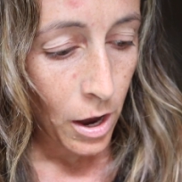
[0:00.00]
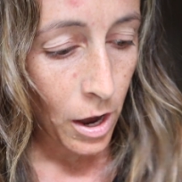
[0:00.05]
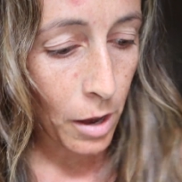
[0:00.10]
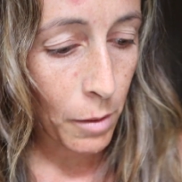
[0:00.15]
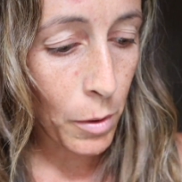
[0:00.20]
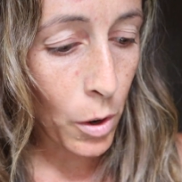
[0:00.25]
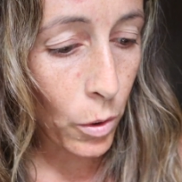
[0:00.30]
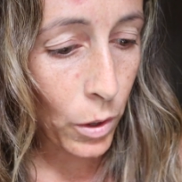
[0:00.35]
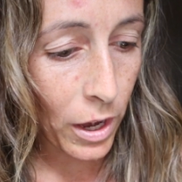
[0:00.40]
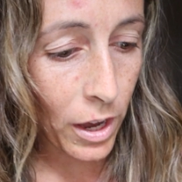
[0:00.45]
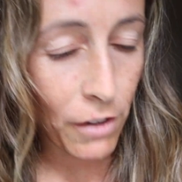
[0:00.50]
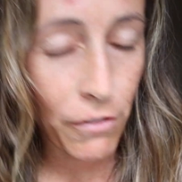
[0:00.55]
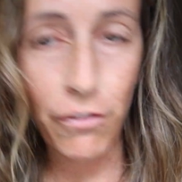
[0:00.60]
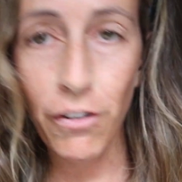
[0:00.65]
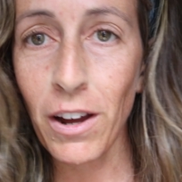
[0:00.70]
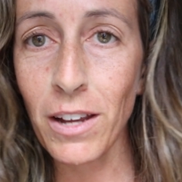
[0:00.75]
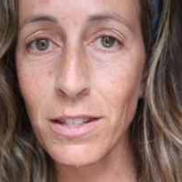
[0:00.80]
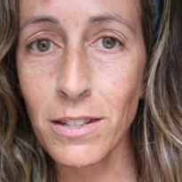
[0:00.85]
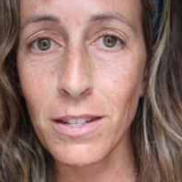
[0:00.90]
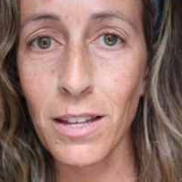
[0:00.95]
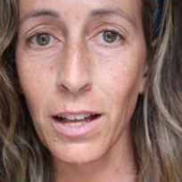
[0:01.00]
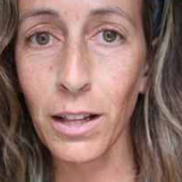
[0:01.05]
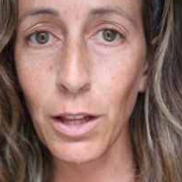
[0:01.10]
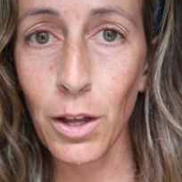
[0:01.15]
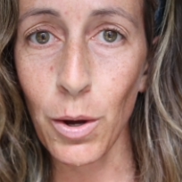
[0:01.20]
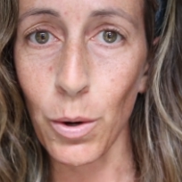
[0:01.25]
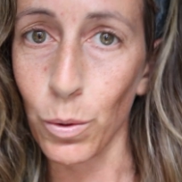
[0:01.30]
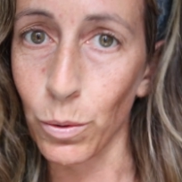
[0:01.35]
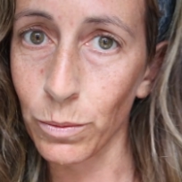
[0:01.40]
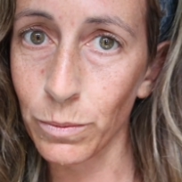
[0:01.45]
Okay, friends,
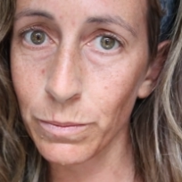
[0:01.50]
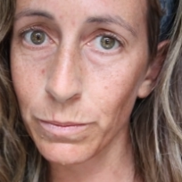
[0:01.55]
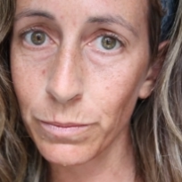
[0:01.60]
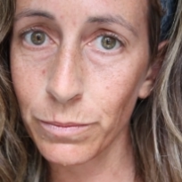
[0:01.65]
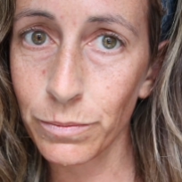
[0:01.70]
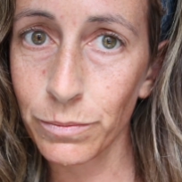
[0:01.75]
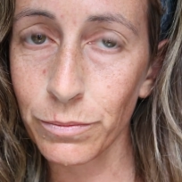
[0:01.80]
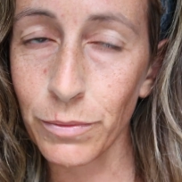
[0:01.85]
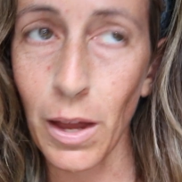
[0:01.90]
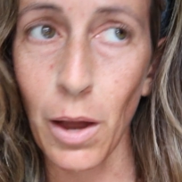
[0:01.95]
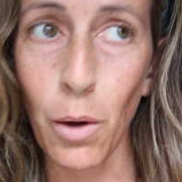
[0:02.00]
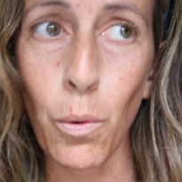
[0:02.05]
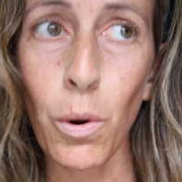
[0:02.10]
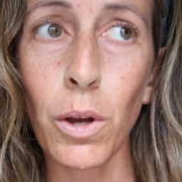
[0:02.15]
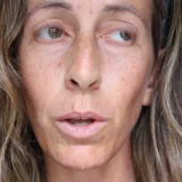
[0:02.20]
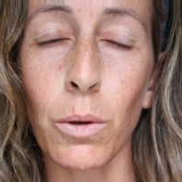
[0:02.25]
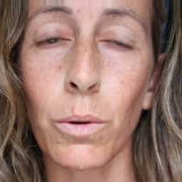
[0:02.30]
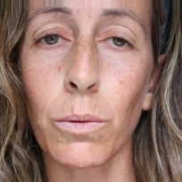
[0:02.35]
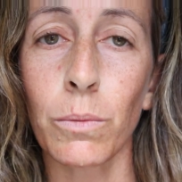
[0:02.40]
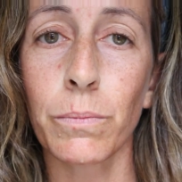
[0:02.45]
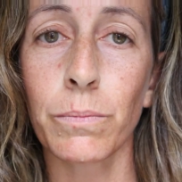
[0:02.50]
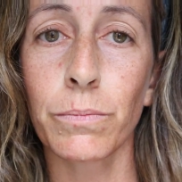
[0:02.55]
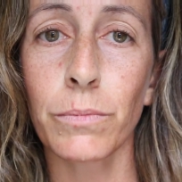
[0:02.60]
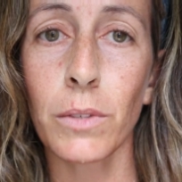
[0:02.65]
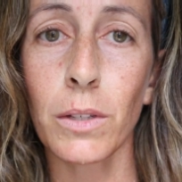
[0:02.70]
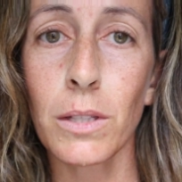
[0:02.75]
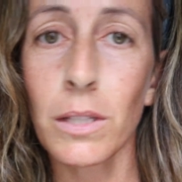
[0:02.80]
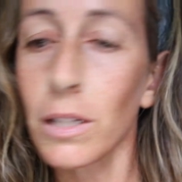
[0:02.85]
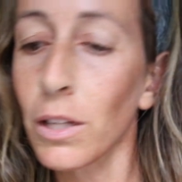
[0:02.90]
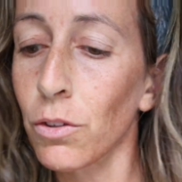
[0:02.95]
hello. How are you?
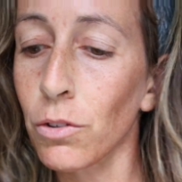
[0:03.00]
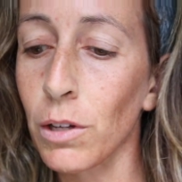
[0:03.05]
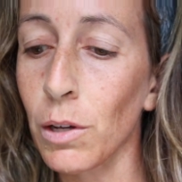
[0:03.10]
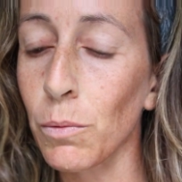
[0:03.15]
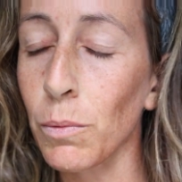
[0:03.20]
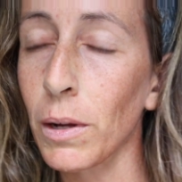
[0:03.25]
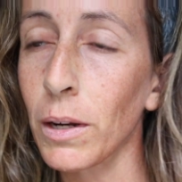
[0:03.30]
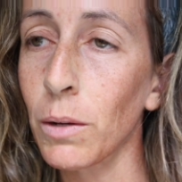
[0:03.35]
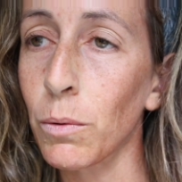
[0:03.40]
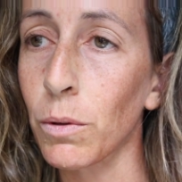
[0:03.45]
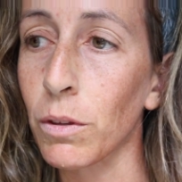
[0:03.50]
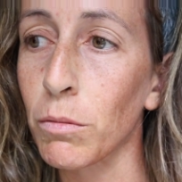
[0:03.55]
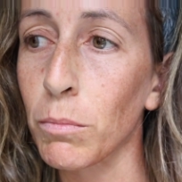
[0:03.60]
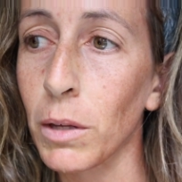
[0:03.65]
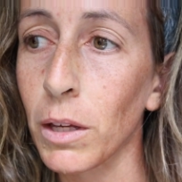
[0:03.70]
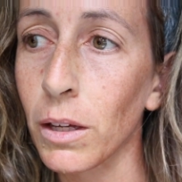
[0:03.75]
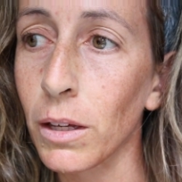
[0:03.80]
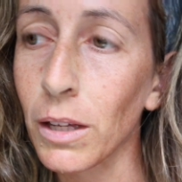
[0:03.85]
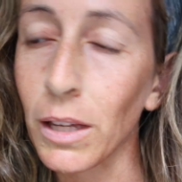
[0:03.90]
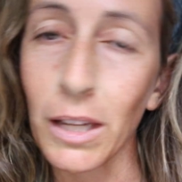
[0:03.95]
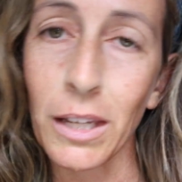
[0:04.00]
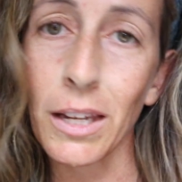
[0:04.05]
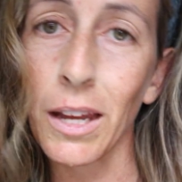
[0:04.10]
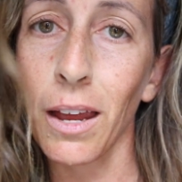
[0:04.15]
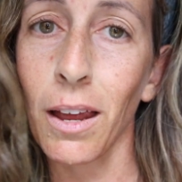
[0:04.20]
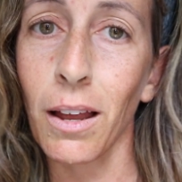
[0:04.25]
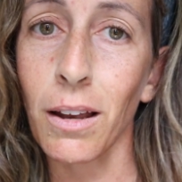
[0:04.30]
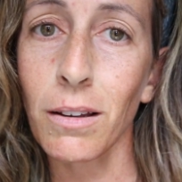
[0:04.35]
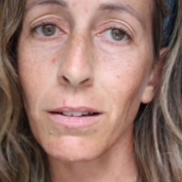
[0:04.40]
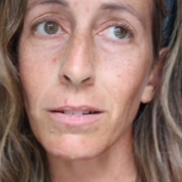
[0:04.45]
It's another Get Ready With Me. Can you
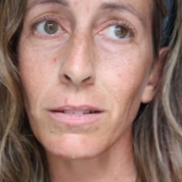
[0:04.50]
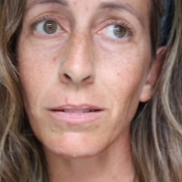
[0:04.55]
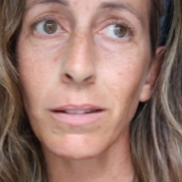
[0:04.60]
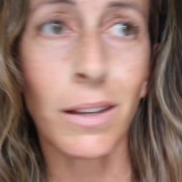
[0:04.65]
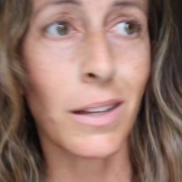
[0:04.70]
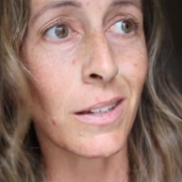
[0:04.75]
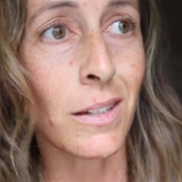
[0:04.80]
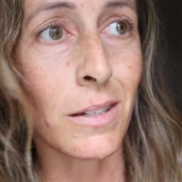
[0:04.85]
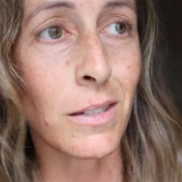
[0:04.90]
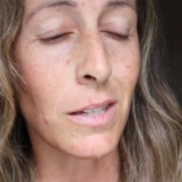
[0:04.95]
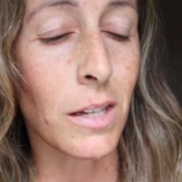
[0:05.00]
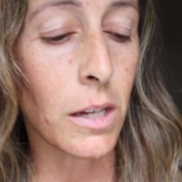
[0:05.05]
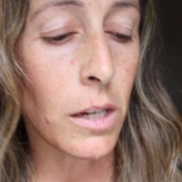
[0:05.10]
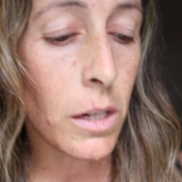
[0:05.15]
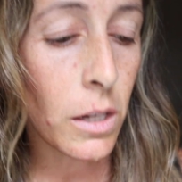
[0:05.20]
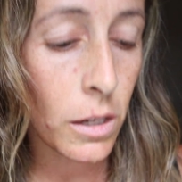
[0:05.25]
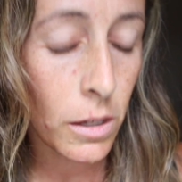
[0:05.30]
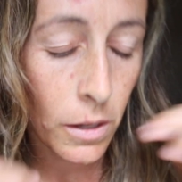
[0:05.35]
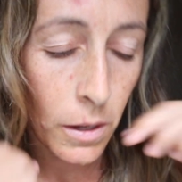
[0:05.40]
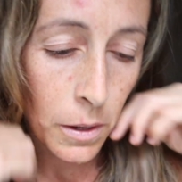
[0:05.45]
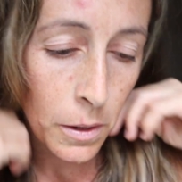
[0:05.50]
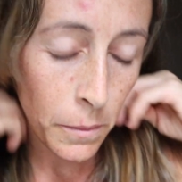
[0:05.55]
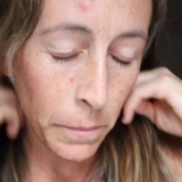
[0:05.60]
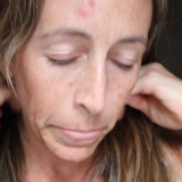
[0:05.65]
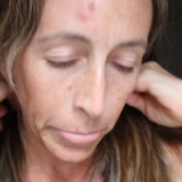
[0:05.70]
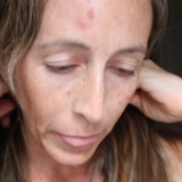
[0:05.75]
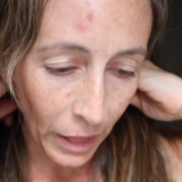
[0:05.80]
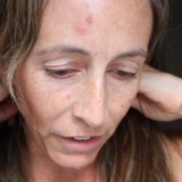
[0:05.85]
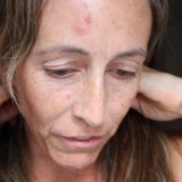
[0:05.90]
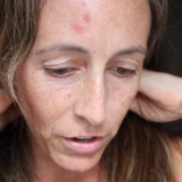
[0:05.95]
handle? Can you dig?
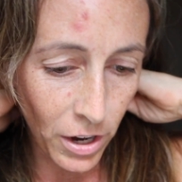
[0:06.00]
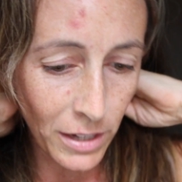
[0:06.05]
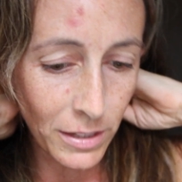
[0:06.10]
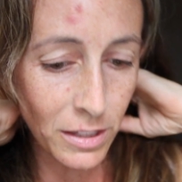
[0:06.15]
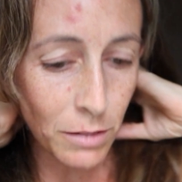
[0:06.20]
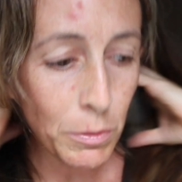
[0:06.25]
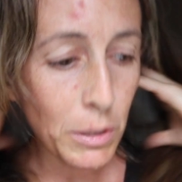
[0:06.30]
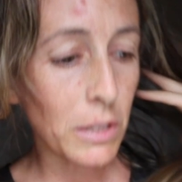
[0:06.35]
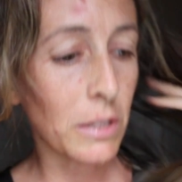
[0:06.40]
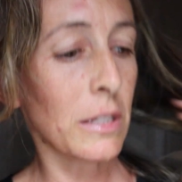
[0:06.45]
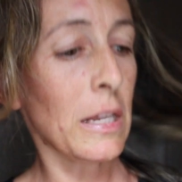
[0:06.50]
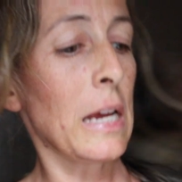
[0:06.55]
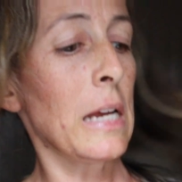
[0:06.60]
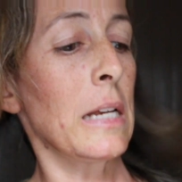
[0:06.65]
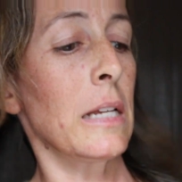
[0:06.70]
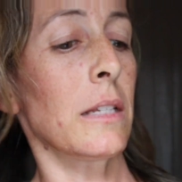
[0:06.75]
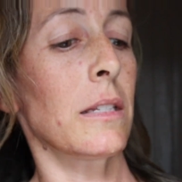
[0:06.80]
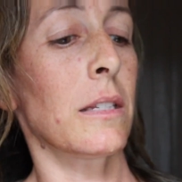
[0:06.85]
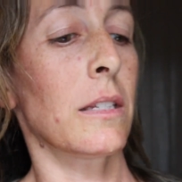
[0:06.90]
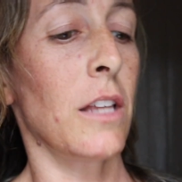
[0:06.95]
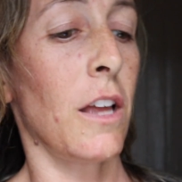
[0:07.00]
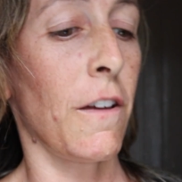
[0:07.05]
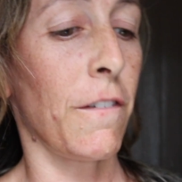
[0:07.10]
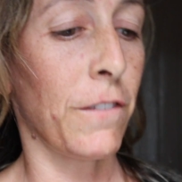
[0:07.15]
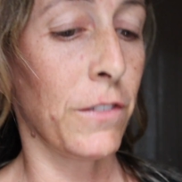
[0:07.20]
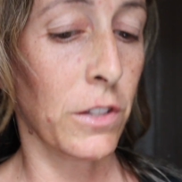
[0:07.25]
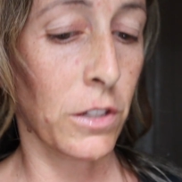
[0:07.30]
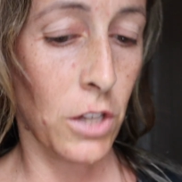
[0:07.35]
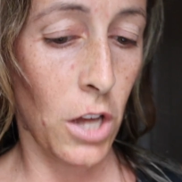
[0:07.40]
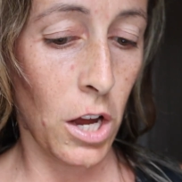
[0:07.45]
I've got some exciting
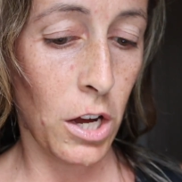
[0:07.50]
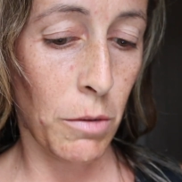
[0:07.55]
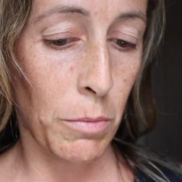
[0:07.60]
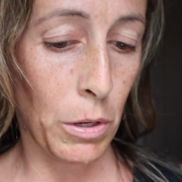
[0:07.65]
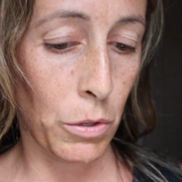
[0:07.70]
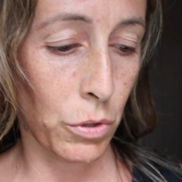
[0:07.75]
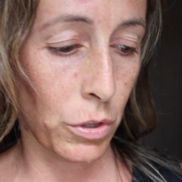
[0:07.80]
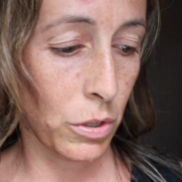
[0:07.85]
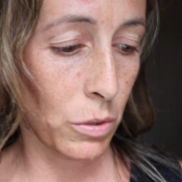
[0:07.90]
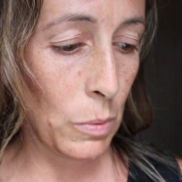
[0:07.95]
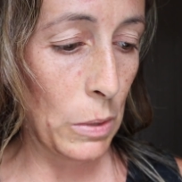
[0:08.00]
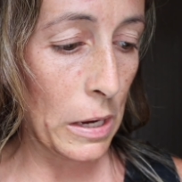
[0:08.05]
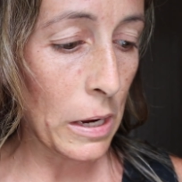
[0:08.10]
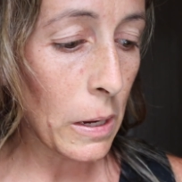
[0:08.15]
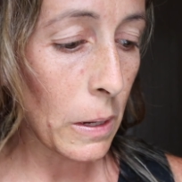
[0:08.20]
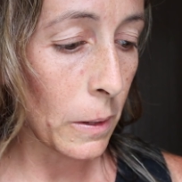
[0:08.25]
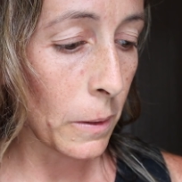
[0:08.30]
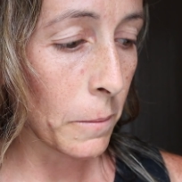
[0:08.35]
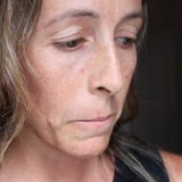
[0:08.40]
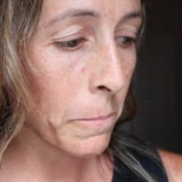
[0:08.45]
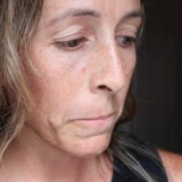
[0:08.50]
stuff to talk about this week.